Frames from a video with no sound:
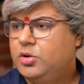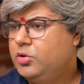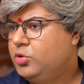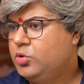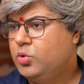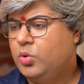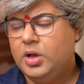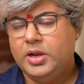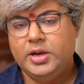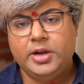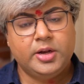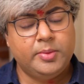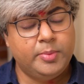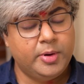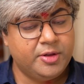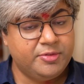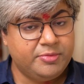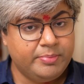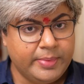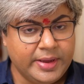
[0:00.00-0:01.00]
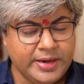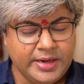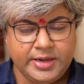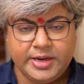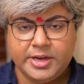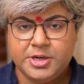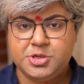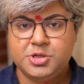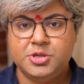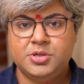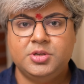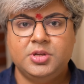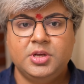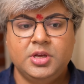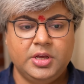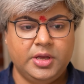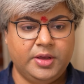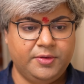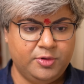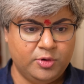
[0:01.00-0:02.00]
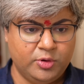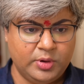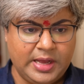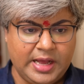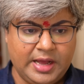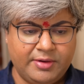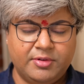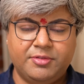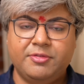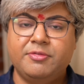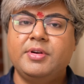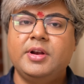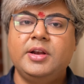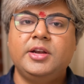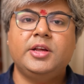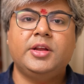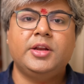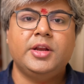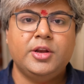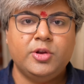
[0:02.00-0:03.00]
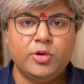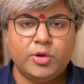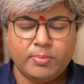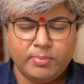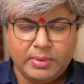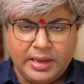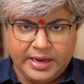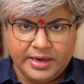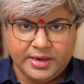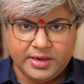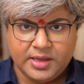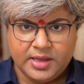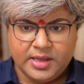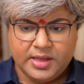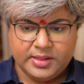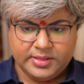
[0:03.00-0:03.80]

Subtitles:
do a little bit of meditation, if you have a filter in your mind